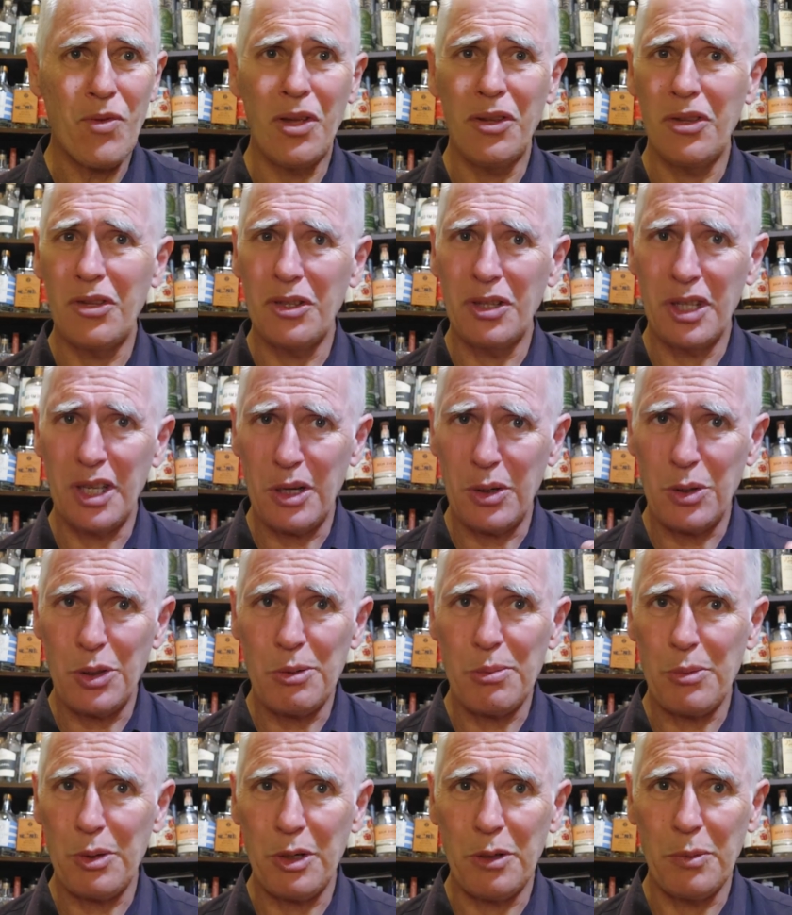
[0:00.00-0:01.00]
then they're
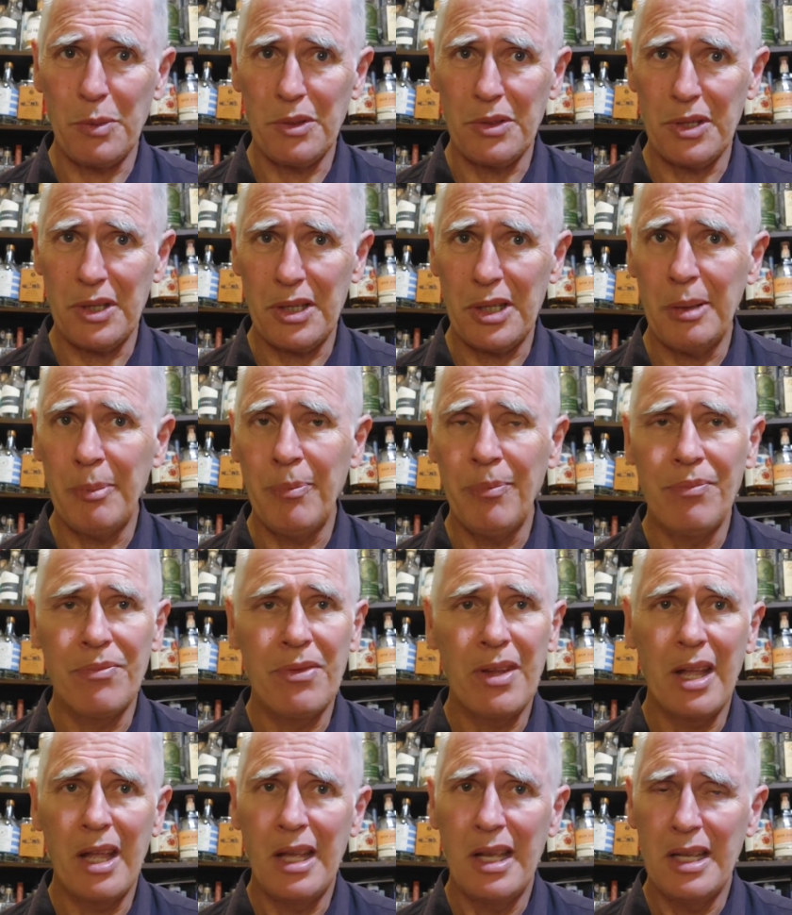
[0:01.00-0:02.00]
crisp green ones, okay?
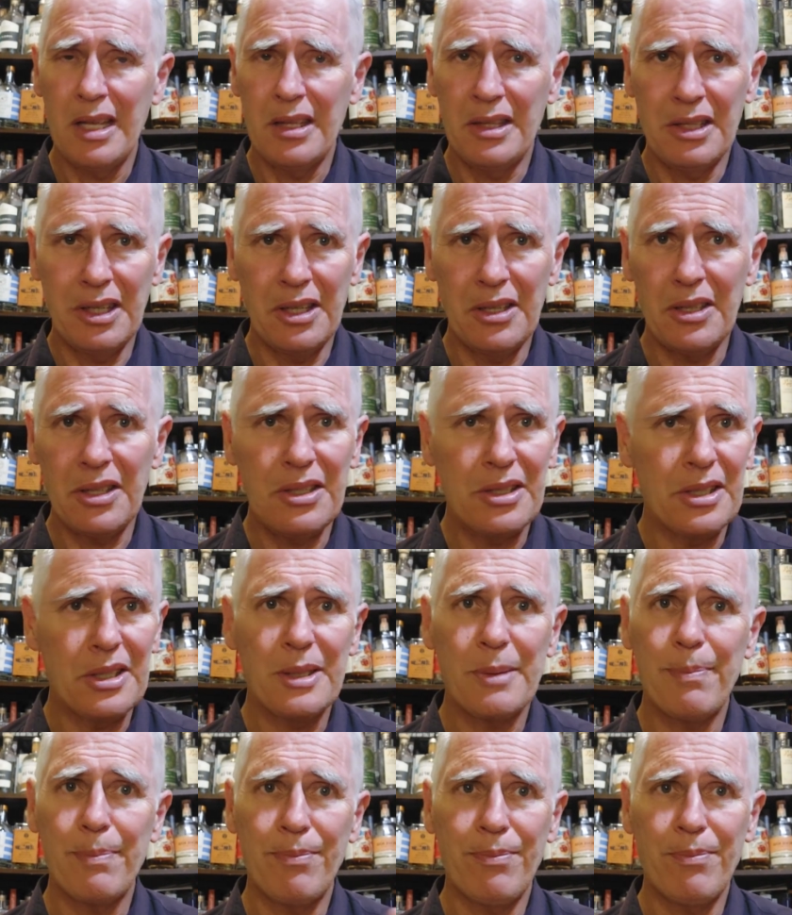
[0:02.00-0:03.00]
None of
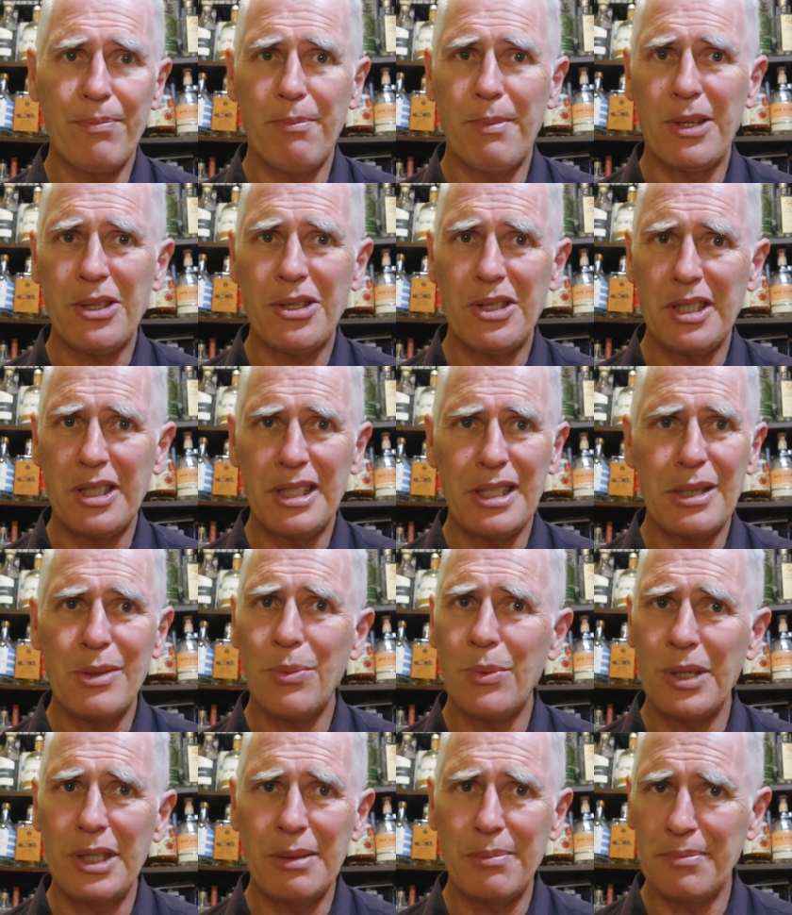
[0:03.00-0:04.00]
this mushy,
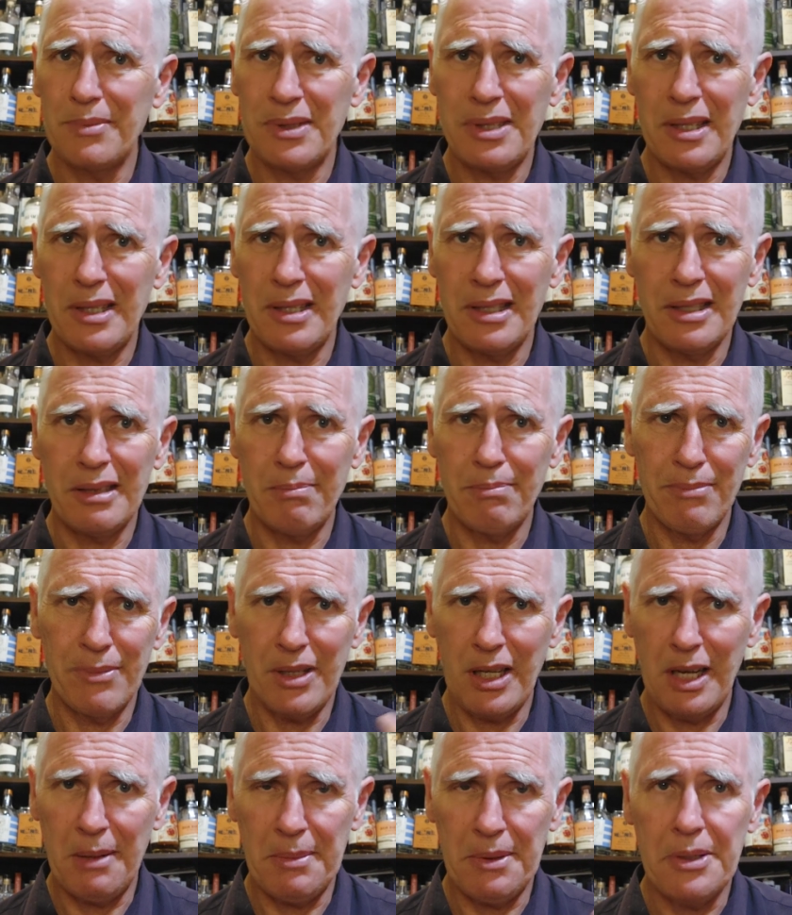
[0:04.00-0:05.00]
sweet, sickly
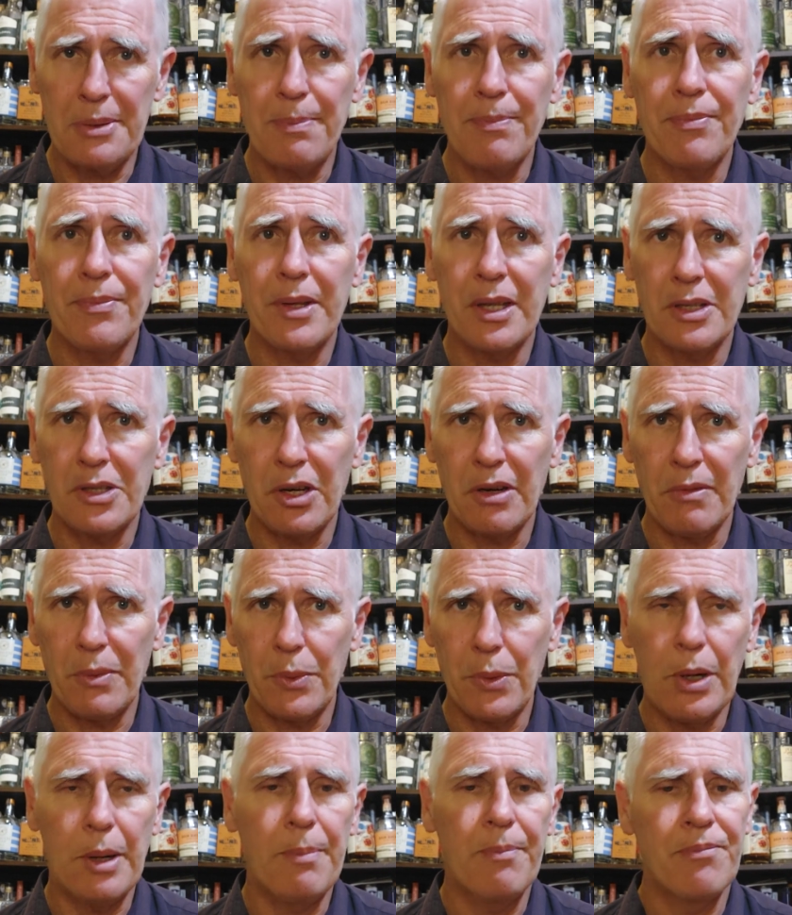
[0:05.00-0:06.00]
garbage that's
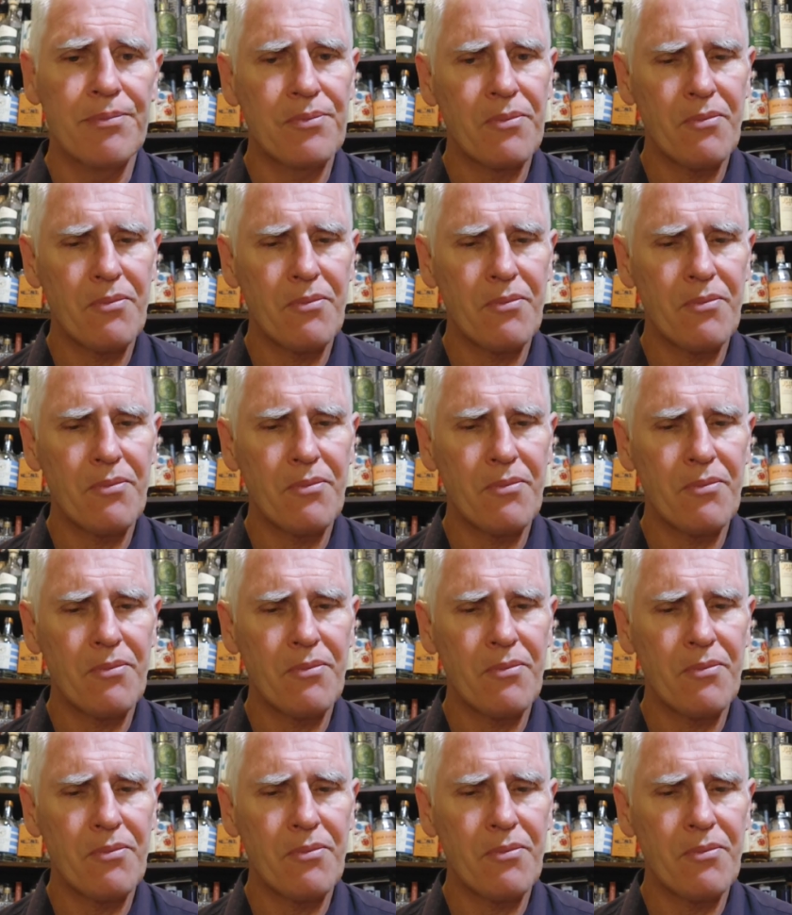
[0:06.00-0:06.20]
overripe.